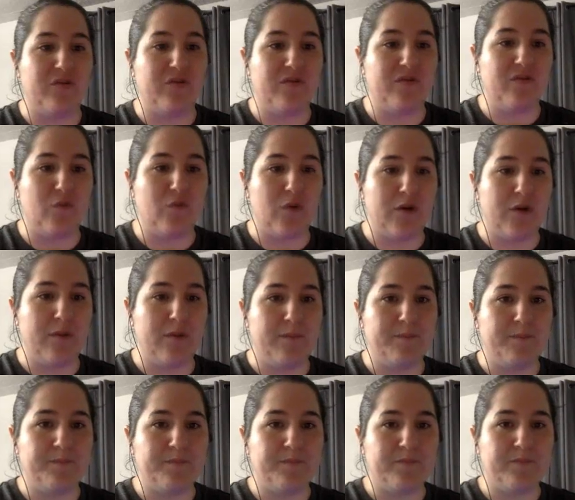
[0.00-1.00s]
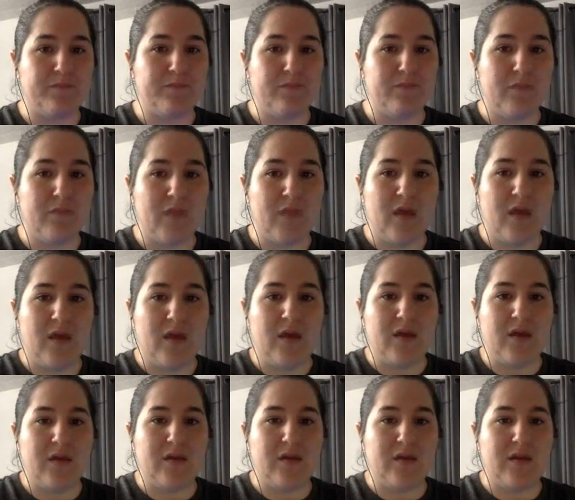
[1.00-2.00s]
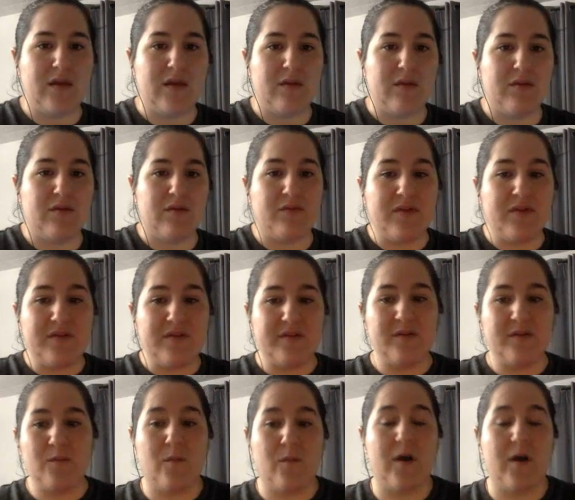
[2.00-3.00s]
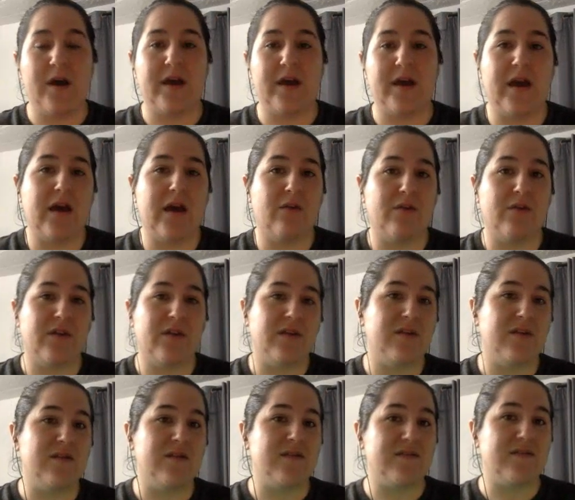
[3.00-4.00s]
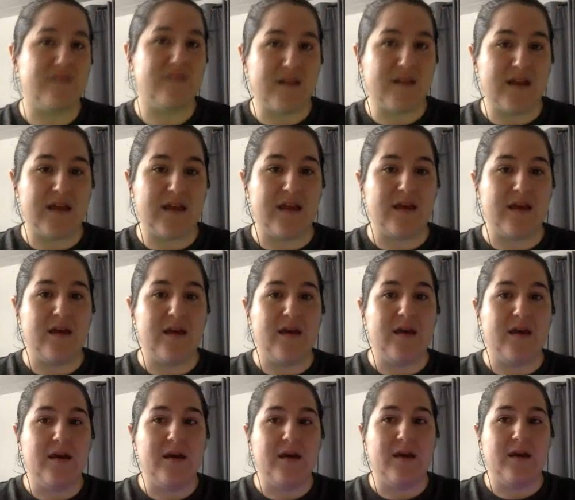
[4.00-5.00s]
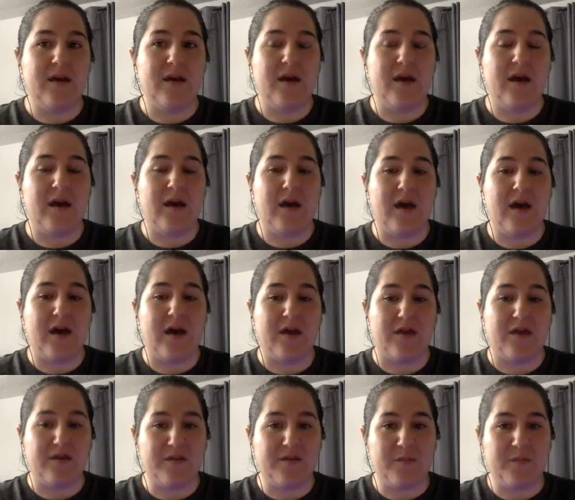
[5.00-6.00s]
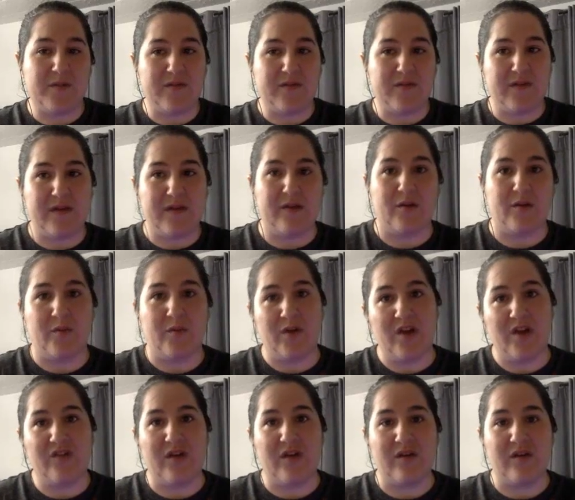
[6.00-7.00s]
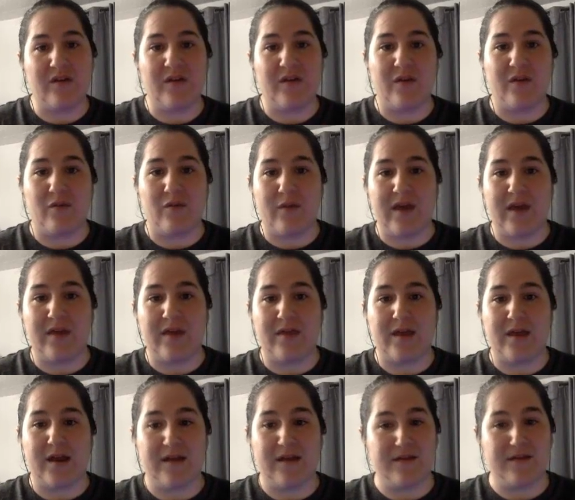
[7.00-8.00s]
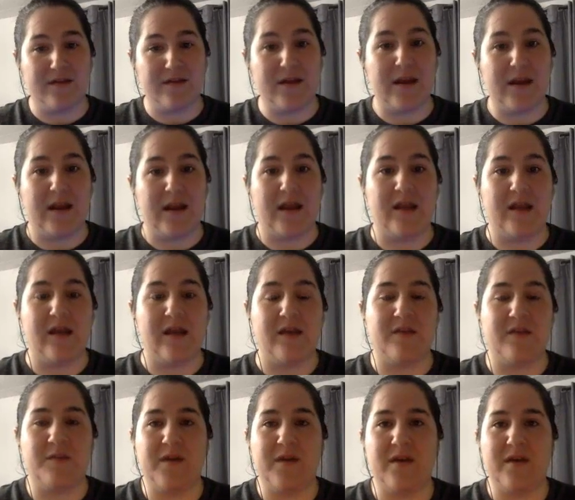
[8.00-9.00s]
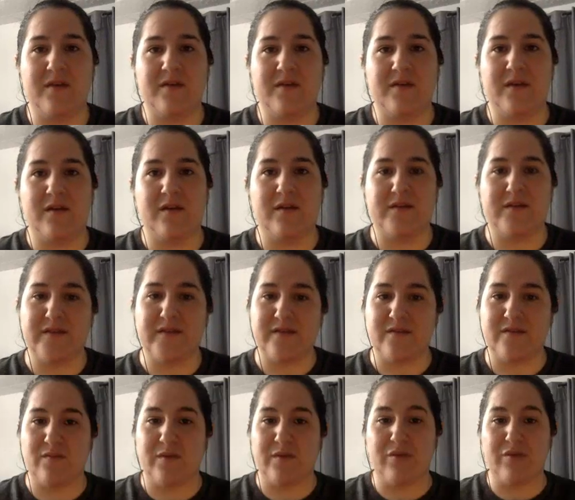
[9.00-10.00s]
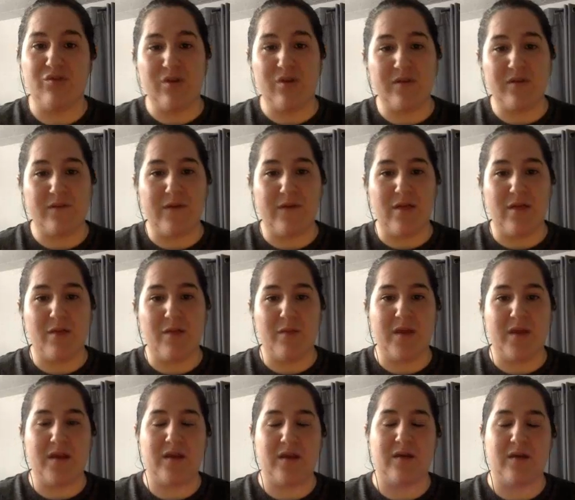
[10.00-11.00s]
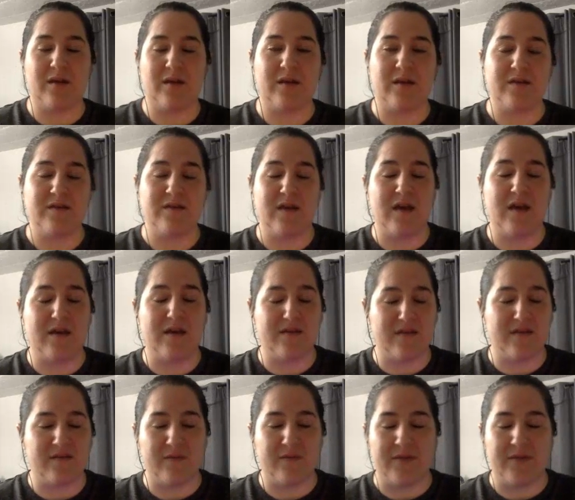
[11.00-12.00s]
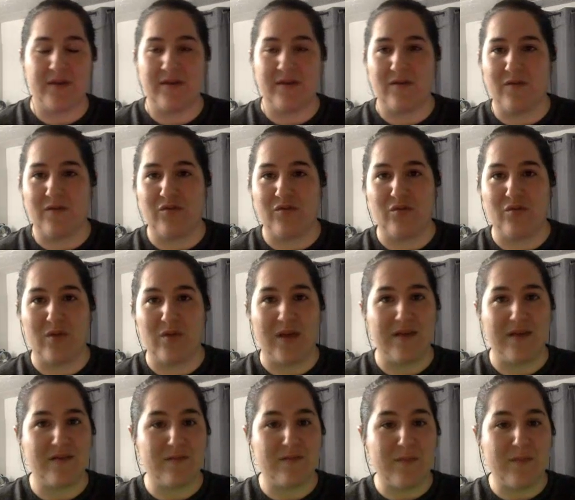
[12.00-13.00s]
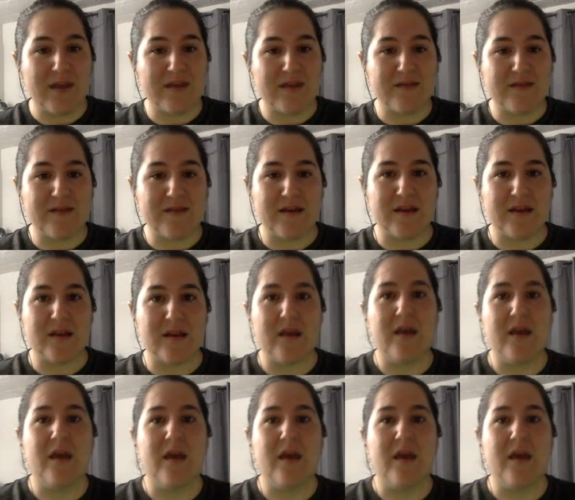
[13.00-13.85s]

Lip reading: are stored. Now, the reason why I wanted to study this particular project and the way that I studied it is because it could assist with drug development, it could assist with individualized medicine,